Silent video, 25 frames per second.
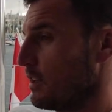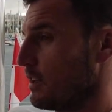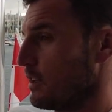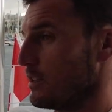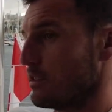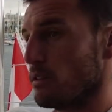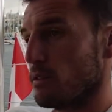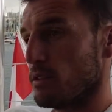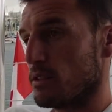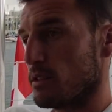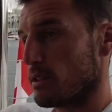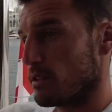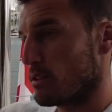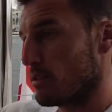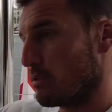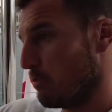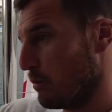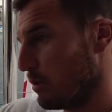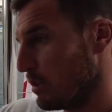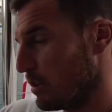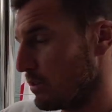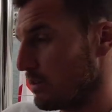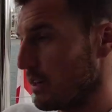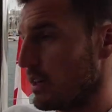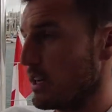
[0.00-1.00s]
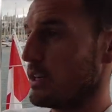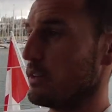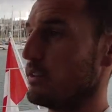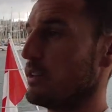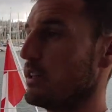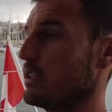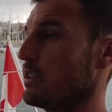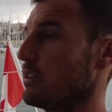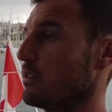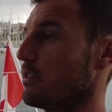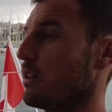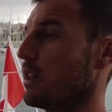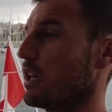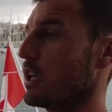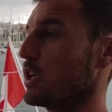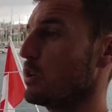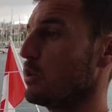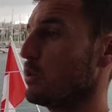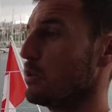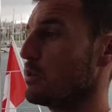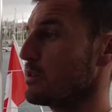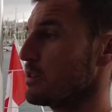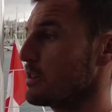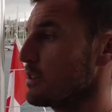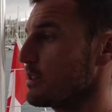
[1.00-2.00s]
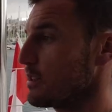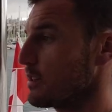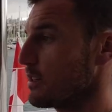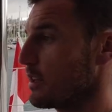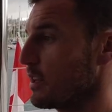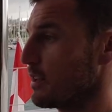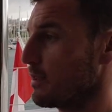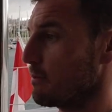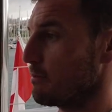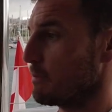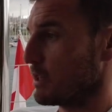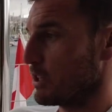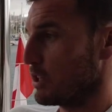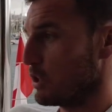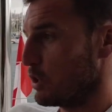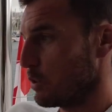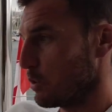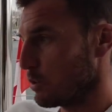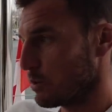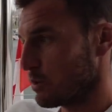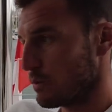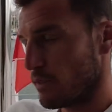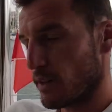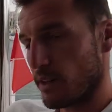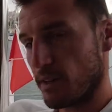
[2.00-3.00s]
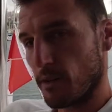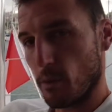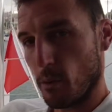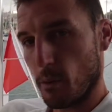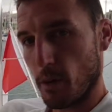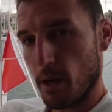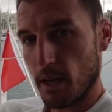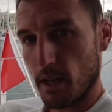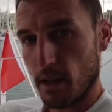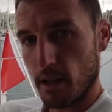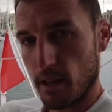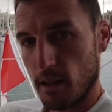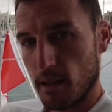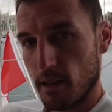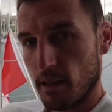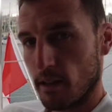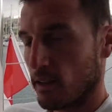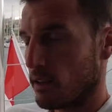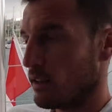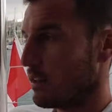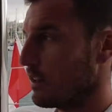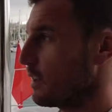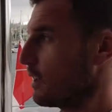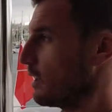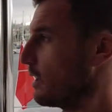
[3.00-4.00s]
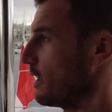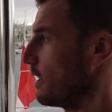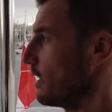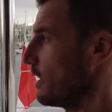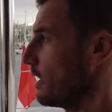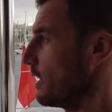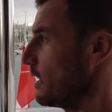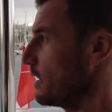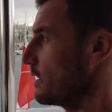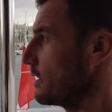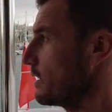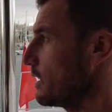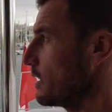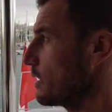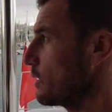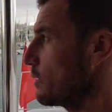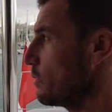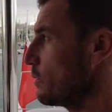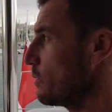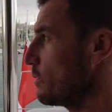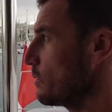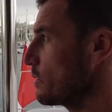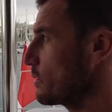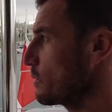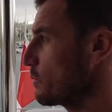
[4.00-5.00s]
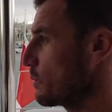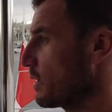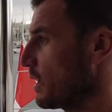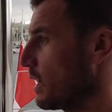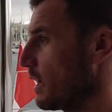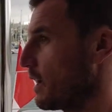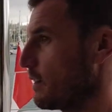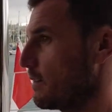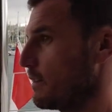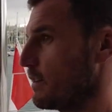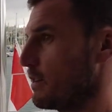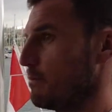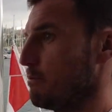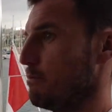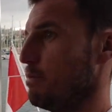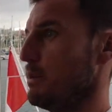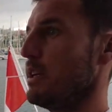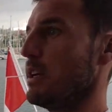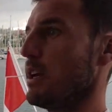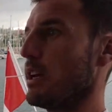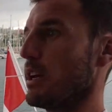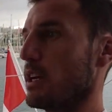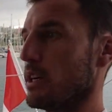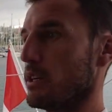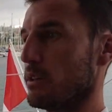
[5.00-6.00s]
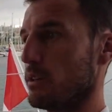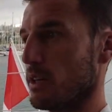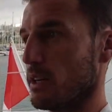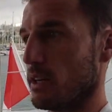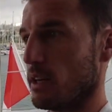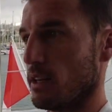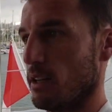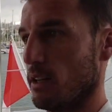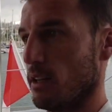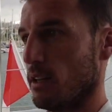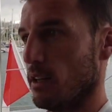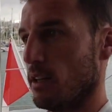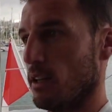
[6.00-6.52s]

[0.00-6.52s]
So it's a smaller area than on lagoons, but used very well. And the lagoons would have a big area,